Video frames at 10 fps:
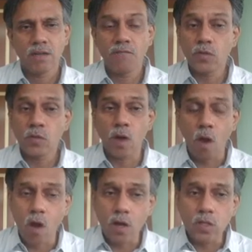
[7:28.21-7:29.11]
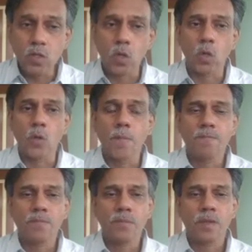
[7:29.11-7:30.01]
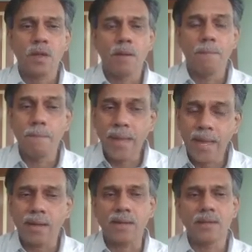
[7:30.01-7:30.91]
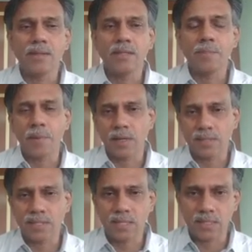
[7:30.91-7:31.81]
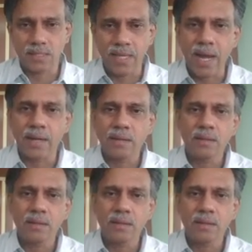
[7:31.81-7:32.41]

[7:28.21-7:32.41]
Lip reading: which will also make the process such that